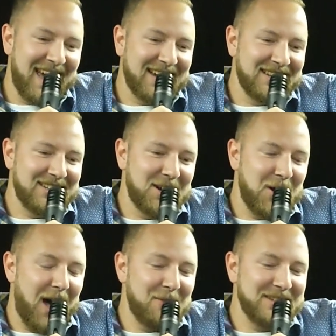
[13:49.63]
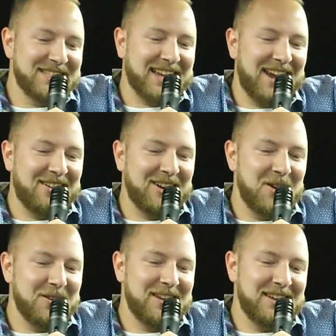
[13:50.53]
And, you know, I went to
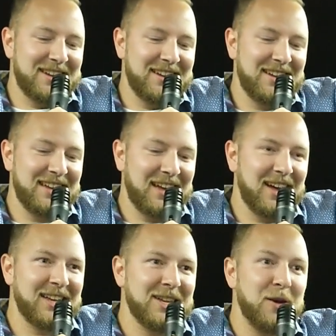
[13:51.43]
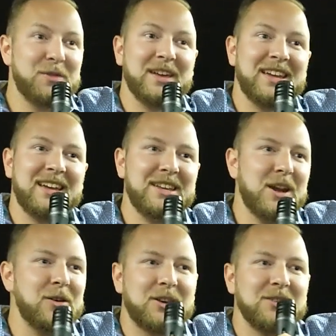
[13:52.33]
karaoke, you know, thinking,
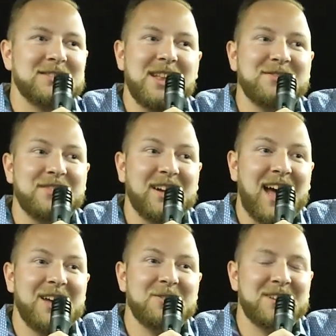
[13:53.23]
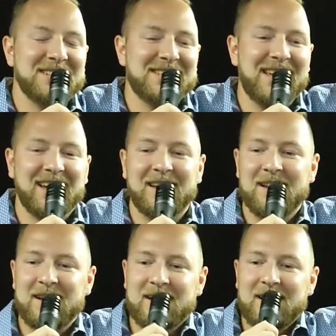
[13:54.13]
you know, girls love a guy who can sing.
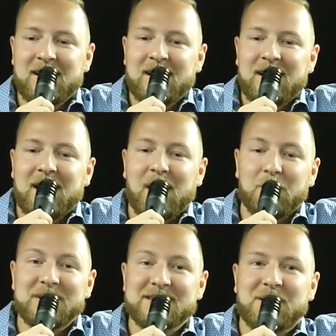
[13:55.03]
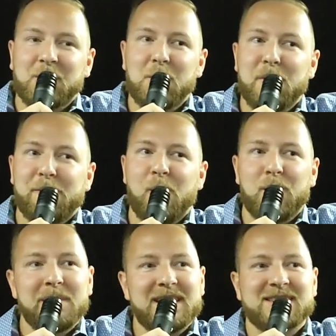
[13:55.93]
Well, this girl
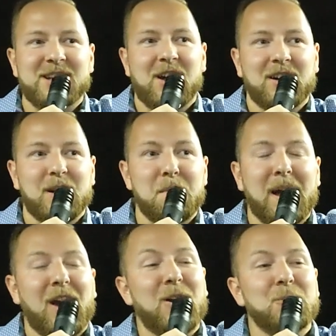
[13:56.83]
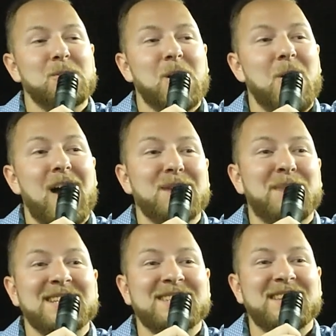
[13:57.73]
before me sung My Heart Will Go
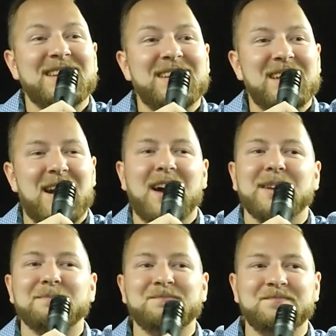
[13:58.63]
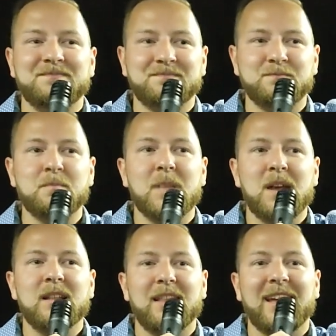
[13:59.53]
On by Celine Dion.
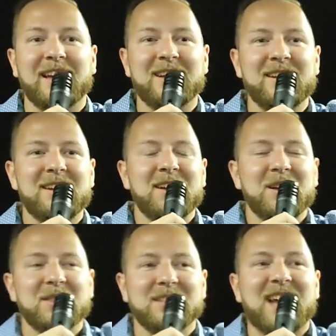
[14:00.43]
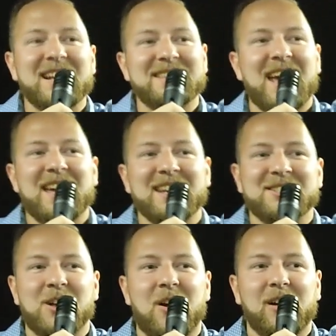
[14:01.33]
Like the
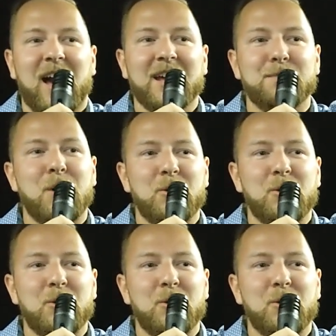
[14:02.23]
Titanic song on